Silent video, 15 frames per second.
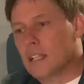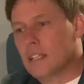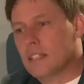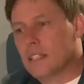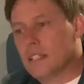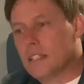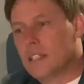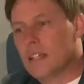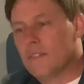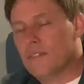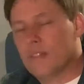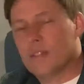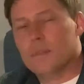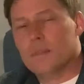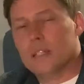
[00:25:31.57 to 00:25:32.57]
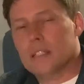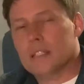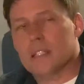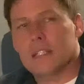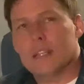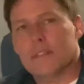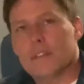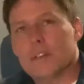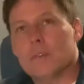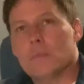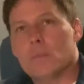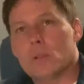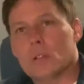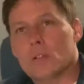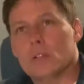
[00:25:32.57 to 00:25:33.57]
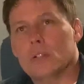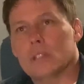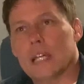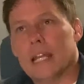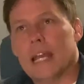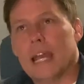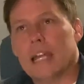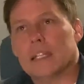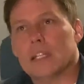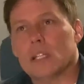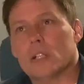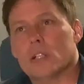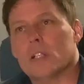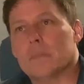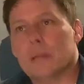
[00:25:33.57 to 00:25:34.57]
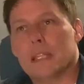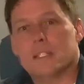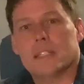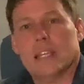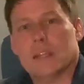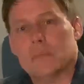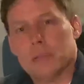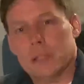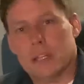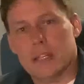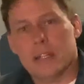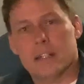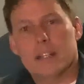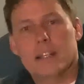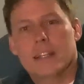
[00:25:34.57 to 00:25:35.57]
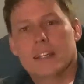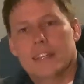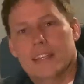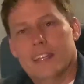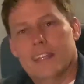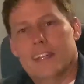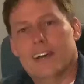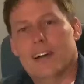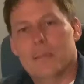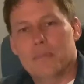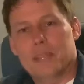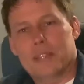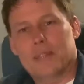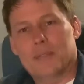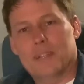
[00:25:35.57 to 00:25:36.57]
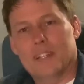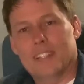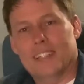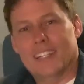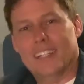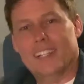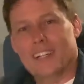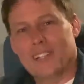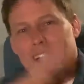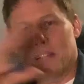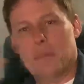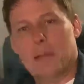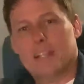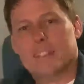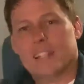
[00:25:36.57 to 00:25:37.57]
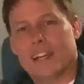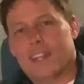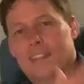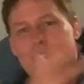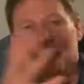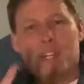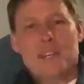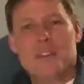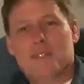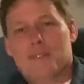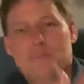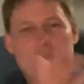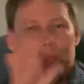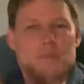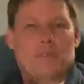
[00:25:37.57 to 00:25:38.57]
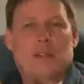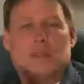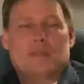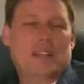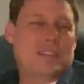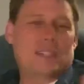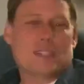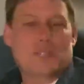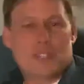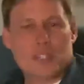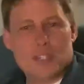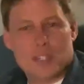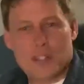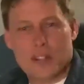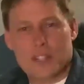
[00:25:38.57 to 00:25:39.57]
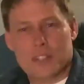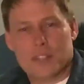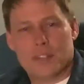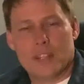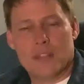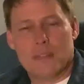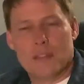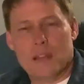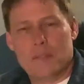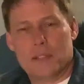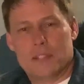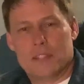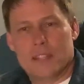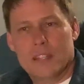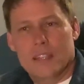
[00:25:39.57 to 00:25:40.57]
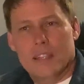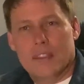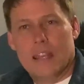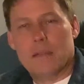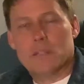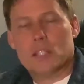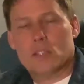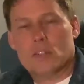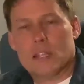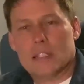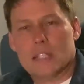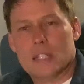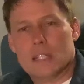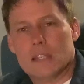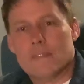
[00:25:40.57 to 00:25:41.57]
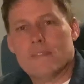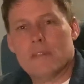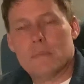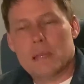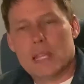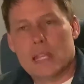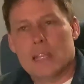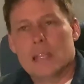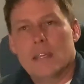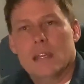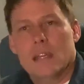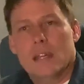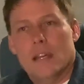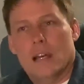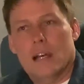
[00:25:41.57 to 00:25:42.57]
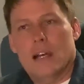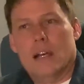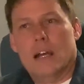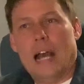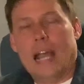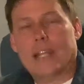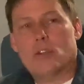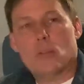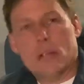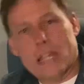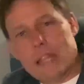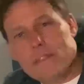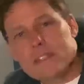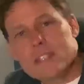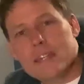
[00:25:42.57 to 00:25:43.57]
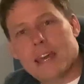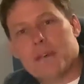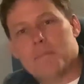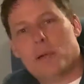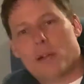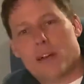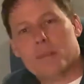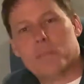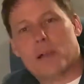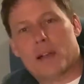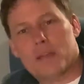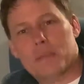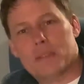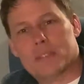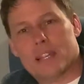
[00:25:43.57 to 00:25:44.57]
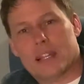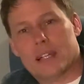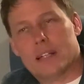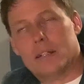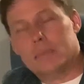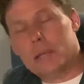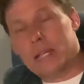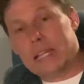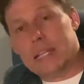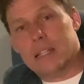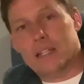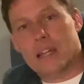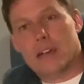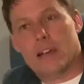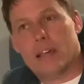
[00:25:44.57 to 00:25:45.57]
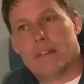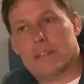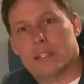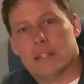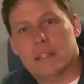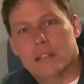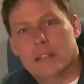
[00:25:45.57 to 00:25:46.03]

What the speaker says: a different world, and I had to learn to be a team player and not be the one that everybody's kind of running around this Christian artist. So that was a transition for me. I grieved that part. Part of me was like, oh man, now I have to.